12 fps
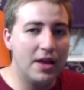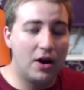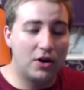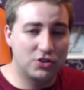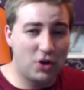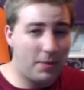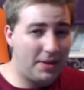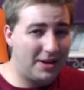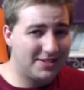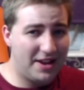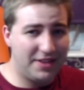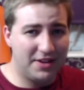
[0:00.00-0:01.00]
On top of that
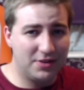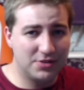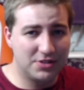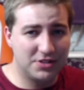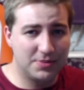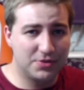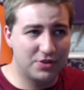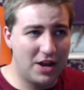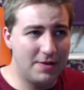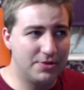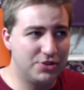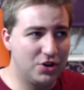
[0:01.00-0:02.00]
10,000
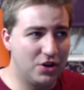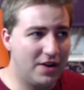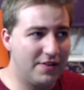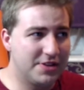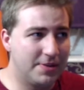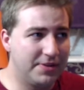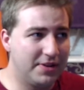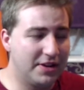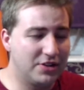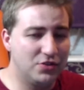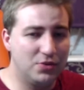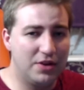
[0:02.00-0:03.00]
subscribers, you've got to have something
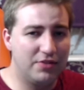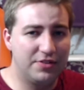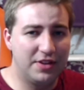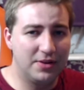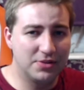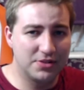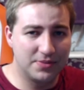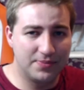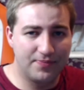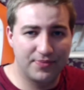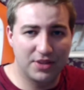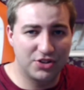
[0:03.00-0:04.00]
like 200,000
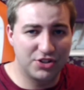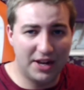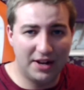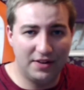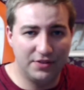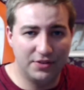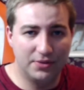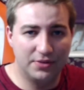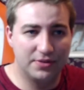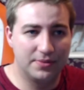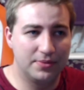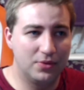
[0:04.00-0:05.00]
channel
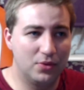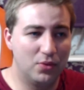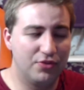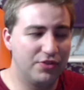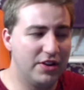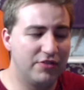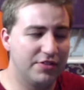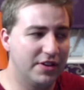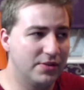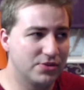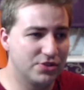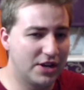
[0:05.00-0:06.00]
views or
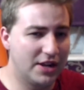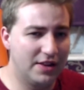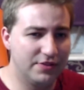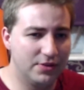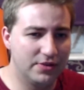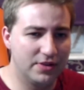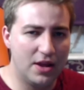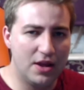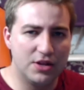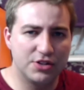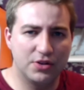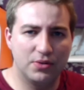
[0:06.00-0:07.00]
300,000 channel views.
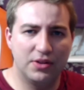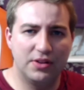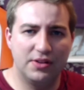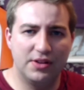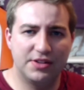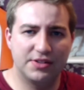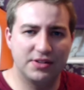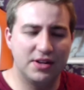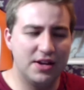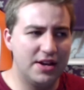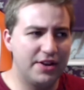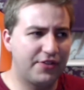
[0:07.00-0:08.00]
So it's
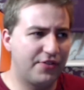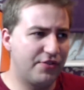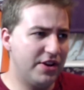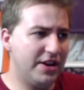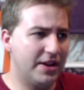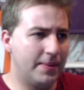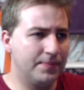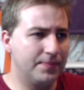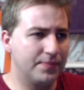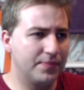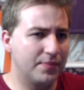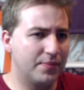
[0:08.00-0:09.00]
Freedom,
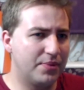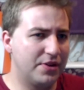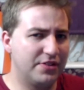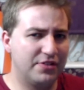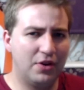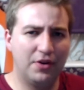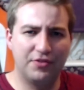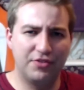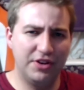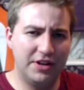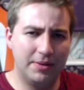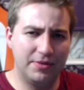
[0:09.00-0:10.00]
but it's not
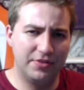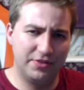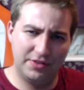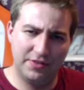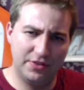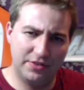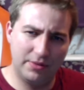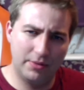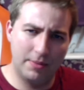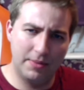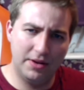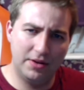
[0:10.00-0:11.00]
Freedom. If you see what I
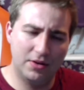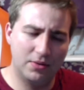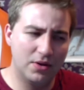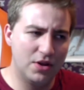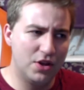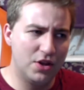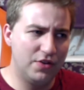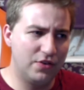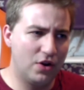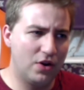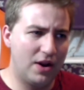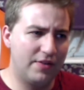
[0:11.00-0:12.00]
mean, you know, you've
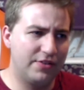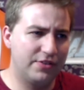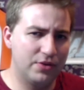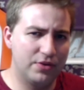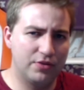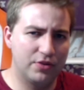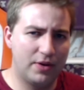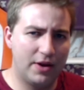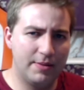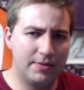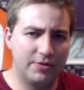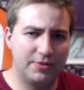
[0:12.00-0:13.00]
got to have certain
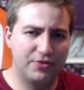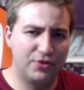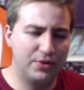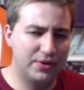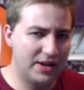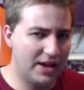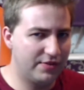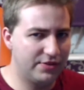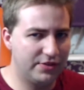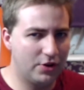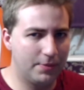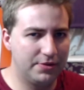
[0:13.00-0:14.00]
requirements before you can have
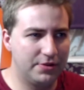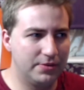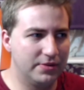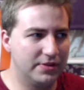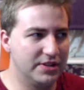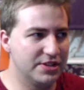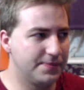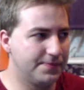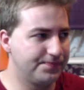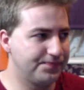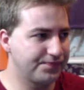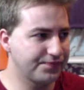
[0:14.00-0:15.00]
these opportunities.
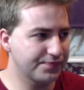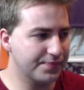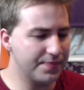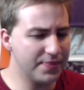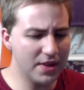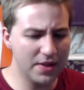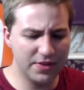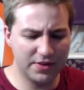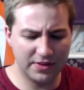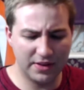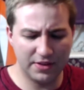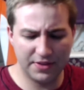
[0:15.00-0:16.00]
There's
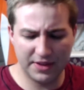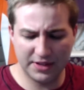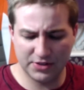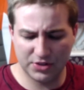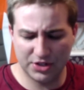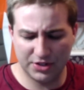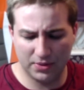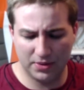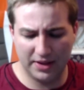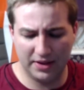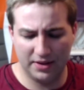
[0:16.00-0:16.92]
other things which I don't like.